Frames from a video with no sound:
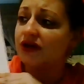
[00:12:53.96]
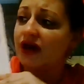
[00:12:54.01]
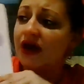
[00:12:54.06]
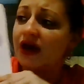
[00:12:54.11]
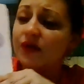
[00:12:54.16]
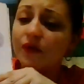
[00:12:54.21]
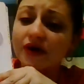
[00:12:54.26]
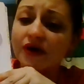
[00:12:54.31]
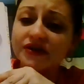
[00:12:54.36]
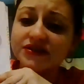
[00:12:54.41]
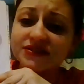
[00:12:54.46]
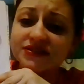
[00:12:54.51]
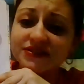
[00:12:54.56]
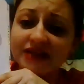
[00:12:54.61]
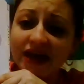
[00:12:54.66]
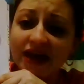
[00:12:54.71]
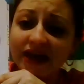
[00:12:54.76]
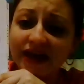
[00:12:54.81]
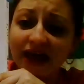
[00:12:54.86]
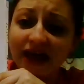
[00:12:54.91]
I want to
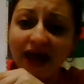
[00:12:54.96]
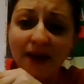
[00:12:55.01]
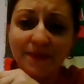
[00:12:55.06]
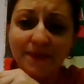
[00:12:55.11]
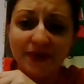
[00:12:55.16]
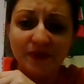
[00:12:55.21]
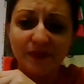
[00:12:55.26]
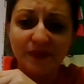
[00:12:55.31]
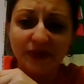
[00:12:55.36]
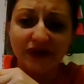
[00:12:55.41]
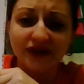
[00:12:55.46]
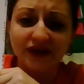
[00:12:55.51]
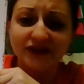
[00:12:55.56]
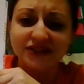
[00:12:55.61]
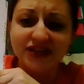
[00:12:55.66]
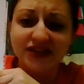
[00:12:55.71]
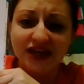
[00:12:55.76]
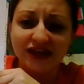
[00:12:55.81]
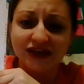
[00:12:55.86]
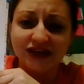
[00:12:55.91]
say happy pig
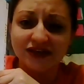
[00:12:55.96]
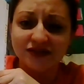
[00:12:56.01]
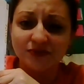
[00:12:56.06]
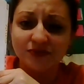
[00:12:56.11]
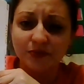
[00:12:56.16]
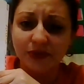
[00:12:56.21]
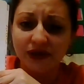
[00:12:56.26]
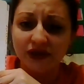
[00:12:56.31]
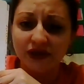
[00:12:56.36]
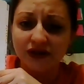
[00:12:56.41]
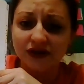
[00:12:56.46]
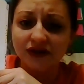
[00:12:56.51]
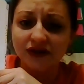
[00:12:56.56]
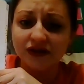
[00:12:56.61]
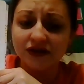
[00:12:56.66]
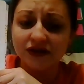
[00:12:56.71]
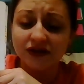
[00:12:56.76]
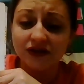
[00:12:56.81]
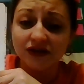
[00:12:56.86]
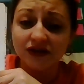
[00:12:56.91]
day in pig,
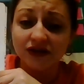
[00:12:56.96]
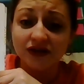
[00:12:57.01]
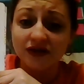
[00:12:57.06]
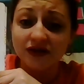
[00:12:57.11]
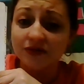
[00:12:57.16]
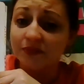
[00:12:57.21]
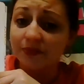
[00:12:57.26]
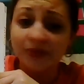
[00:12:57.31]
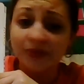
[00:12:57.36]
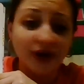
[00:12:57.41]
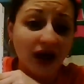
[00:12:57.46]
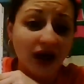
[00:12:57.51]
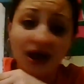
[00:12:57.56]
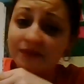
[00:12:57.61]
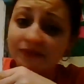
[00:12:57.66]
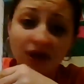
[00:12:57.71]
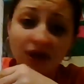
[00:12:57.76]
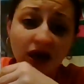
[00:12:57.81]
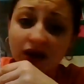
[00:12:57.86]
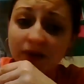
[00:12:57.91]
but
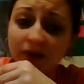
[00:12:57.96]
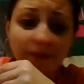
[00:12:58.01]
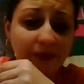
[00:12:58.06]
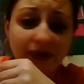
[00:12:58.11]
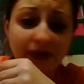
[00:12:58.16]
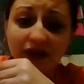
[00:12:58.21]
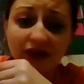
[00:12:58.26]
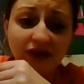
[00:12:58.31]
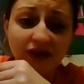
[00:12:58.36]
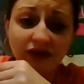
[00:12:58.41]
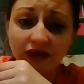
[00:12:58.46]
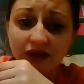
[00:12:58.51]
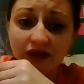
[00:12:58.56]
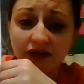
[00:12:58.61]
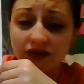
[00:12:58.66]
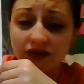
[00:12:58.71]
I'm not a pig.